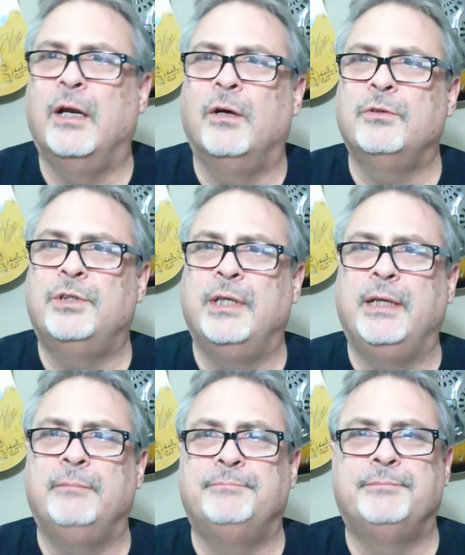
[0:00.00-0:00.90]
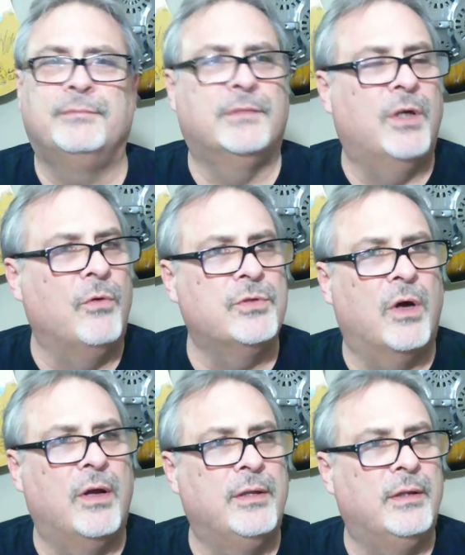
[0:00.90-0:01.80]
She goes
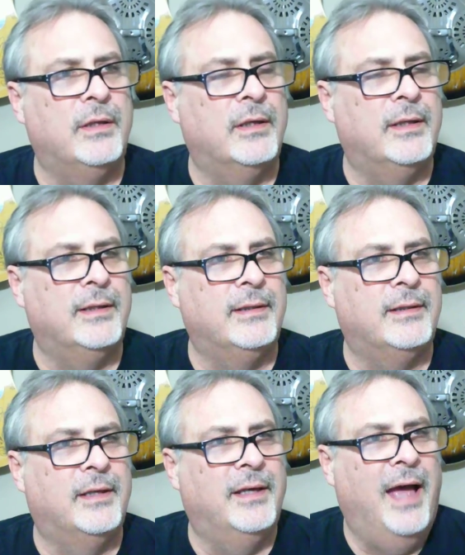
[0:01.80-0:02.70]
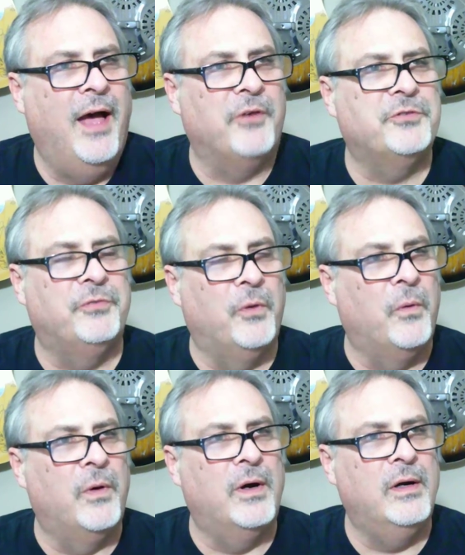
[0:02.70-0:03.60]
on the House
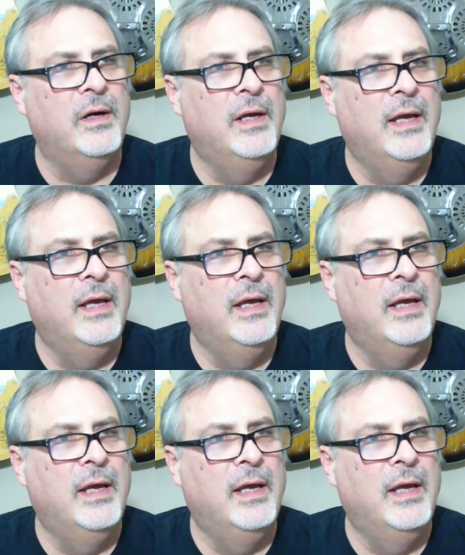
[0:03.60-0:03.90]
floor